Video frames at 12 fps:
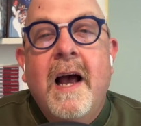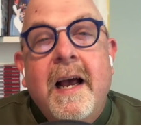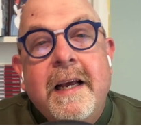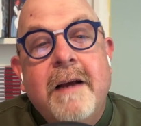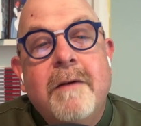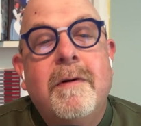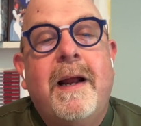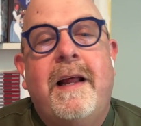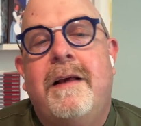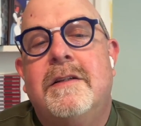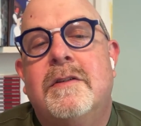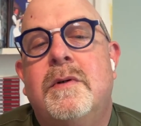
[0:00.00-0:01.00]
and get
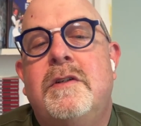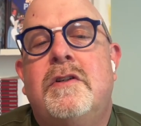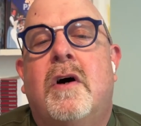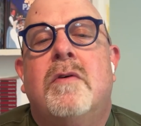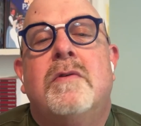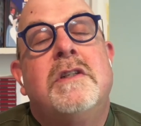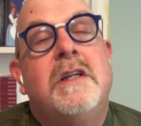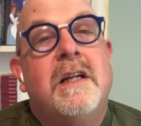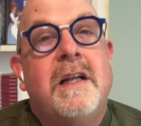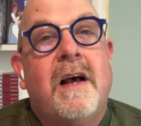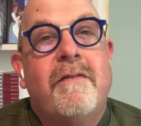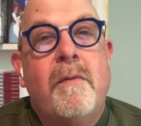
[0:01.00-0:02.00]
ready to indulge in
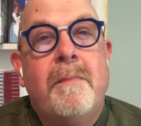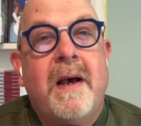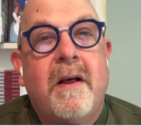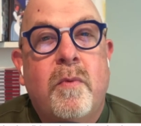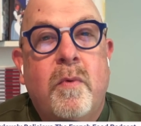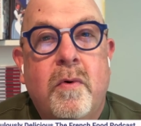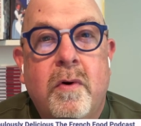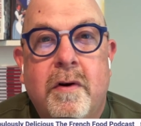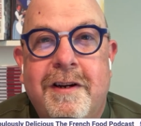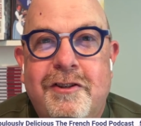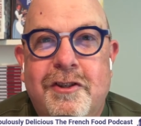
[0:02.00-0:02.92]
another mouth-watering